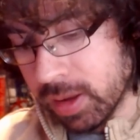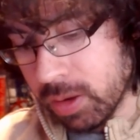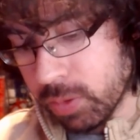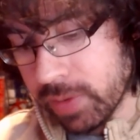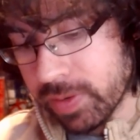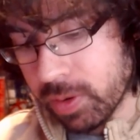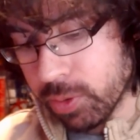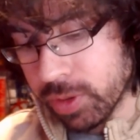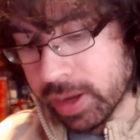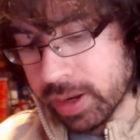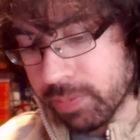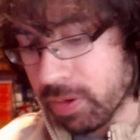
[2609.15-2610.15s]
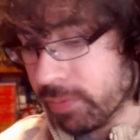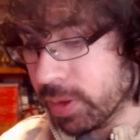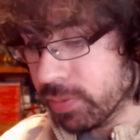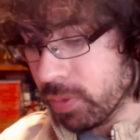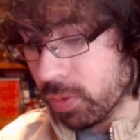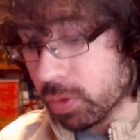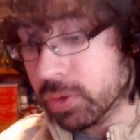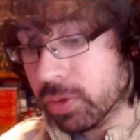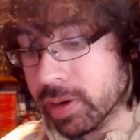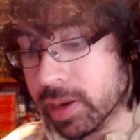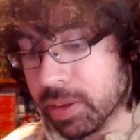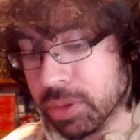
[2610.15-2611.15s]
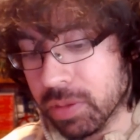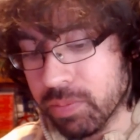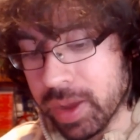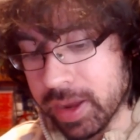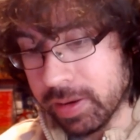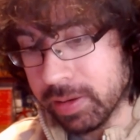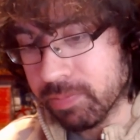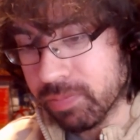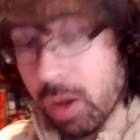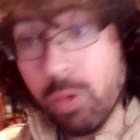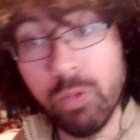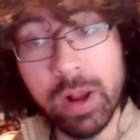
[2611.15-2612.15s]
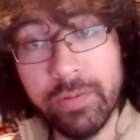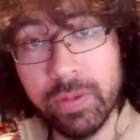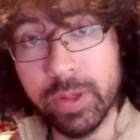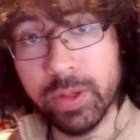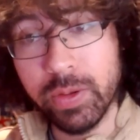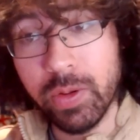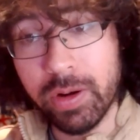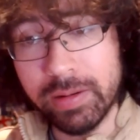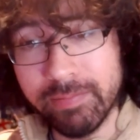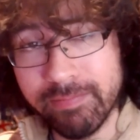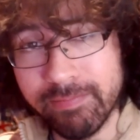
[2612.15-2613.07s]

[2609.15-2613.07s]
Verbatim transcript: We would know she had a preference for older, intelligent men right from the start.